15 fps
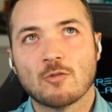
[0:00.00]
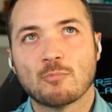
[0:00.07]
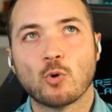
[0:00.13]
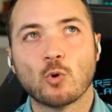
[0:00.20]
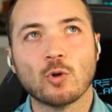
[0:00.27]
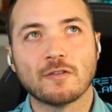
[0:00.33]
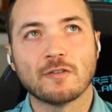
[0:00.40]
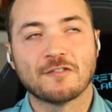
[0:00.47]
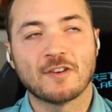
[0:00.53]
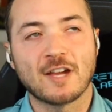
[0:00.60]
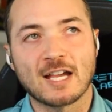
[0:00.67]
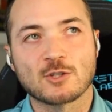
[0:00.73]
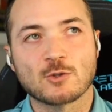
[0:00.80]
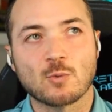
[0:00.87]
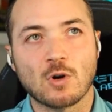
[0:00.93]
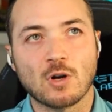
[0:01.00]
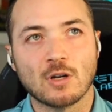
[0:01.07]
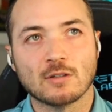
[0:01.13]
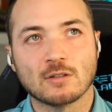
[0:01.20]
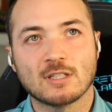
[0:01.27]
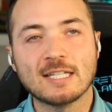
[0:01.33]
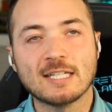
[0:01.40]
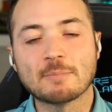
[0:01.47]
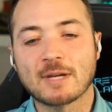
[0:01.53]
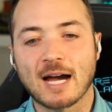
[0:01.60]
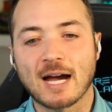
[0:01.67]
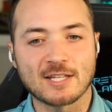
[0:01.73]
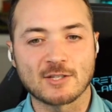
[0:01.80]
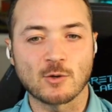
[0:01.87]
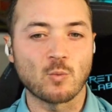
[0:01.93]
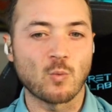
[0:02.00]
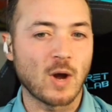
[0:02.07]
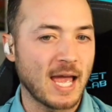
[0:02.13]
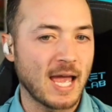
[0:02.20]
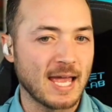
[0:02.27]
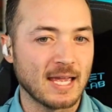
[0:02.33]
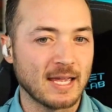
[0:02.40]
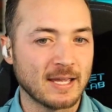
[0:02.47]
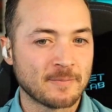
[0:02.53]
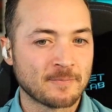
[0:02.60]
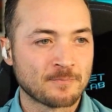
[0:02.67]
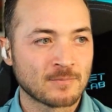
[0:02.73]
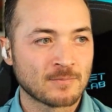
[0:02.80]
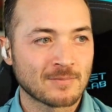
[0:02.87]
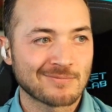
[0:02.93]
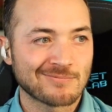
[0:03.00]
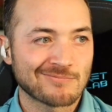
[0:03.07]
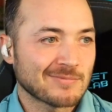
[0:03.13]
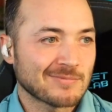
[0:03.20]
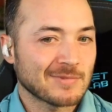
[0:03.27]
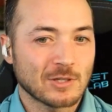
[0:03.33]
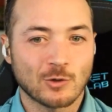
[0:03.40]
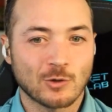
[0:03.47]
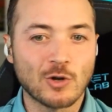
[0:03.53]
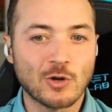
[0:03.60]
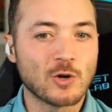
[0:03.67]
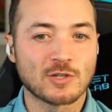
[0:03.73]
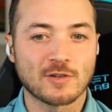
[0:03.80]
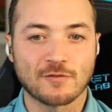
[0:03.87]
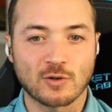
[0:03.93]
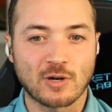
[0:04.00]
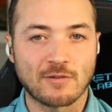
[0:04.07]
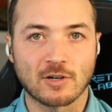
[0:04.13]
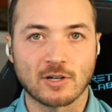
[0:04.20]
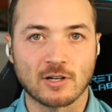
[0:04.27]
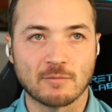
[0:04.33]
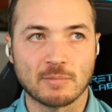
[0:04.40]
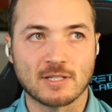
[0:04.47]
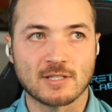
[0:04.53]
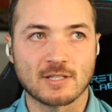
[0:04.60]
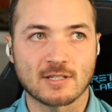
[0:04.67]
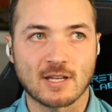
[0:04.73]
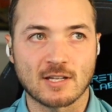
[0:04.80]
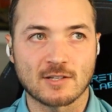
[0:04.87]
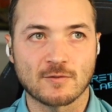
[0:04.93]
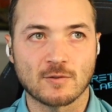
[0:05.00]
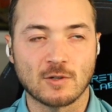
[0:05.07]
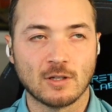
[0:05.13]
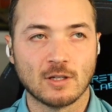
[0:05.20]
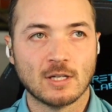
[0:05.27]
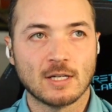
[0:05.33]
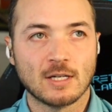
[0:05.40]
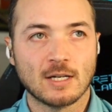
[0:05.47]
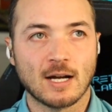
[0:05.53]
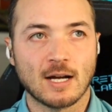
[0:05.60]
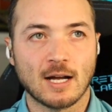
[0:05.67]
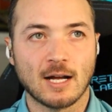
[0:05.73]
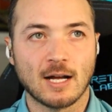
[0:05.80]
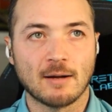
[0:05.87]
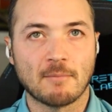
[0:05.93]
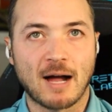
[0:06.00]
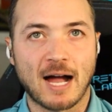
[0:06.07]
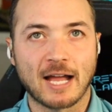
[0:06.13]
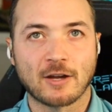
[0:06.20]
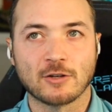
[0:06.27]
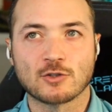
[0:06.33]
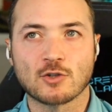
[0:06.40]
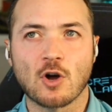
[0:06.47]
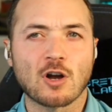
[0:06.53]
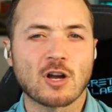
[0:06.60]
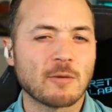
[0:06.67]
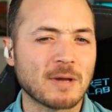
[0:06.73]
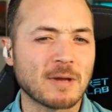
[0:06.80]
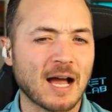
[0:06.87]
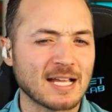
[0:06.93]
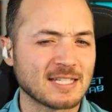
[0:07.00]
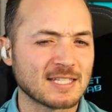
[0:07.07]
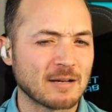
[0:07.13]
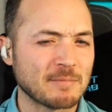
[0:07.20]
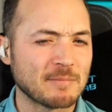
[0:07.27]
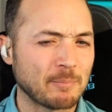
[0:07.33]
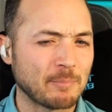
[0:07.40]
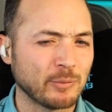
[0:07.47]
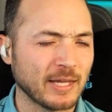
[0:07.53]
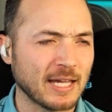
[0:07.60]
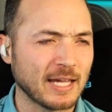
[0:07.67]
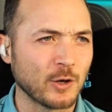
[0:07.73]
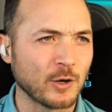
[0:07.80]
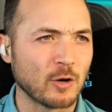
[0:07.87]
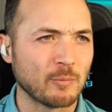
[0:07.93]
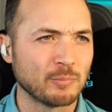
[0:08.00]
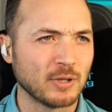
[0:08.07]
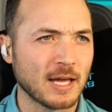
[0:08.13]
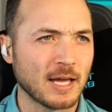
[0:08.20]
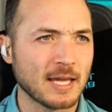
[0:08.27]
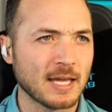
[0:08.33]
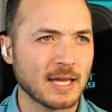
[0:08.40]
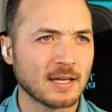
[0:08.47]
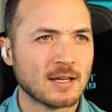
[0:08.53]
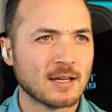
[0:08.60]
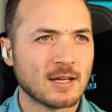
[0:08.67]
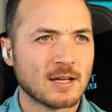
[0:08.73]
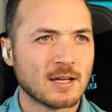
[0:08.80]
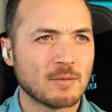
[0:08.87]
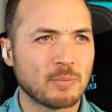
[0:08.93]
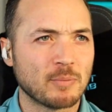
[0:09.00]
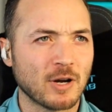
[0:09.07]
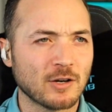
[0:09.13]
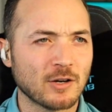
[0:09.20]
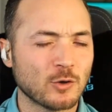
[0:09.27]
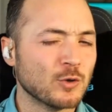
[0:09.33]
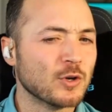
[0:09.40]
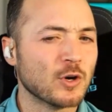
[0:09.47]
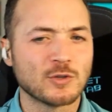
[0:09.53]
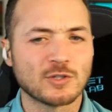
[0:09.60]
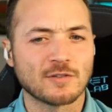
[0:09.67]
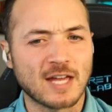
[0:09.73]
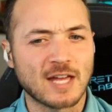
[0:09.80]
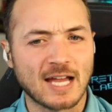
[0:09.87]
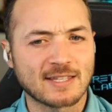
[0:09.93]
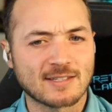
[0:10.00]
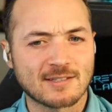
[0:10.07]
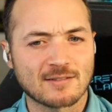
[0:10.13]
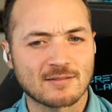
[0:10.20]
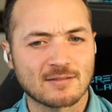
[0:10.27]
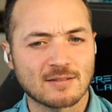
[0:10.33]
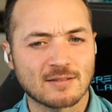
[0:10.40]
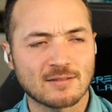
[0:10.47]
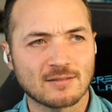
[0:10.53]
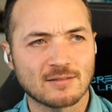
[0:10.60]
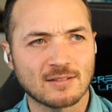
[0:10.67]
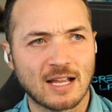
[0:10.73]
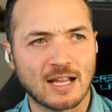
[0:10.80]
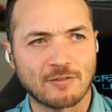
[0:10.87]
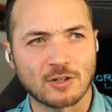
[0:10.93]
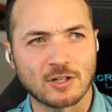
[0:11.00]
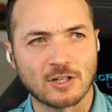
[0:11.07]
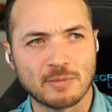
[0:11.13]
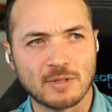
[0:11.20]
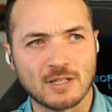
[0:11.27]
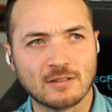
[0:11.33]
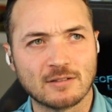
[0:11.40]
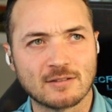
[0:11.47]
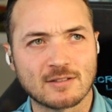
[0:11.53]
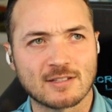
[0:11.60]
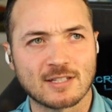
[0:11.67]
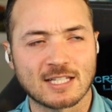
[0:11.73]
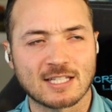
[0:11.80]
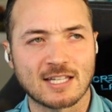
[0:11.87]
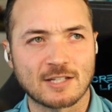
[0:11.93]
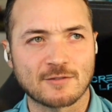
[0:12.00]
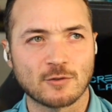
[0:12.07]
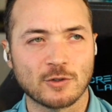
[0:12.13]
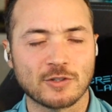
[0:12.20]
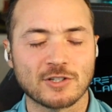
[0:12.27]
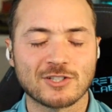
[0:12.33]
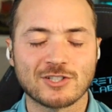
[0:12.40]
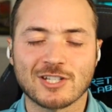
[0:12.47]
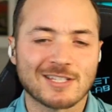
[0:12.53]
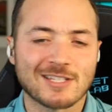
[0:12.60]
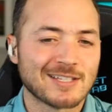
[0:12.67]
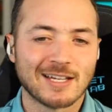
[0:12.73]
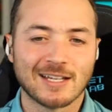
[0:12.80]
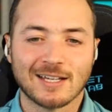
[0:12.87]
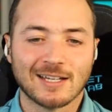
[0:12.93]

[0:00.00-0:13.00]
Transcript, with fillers: pull a fast one, keep guys away, who knows if they're ever going to be successful? Uh, I could talk up guys that I'm not planning on playing, but who knows if that's ever going to be successful? There's just,